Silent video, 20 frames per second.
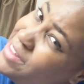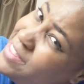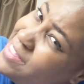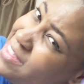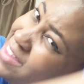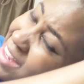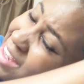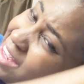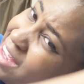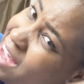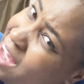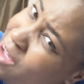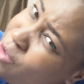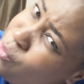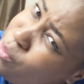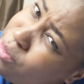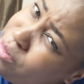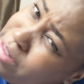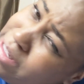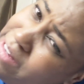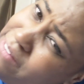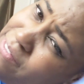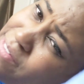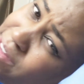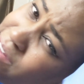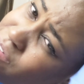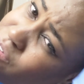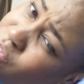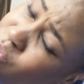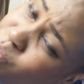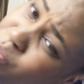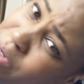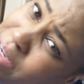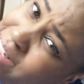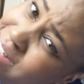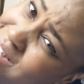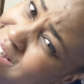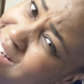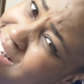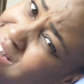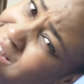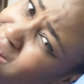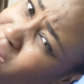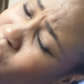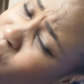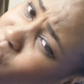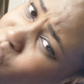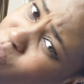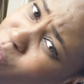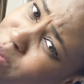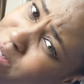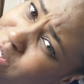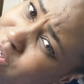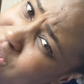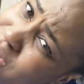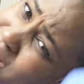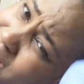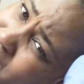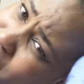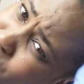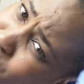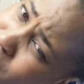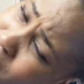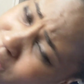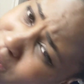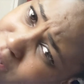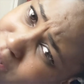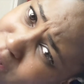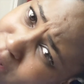even think I will leave this to process a whole bunch of time.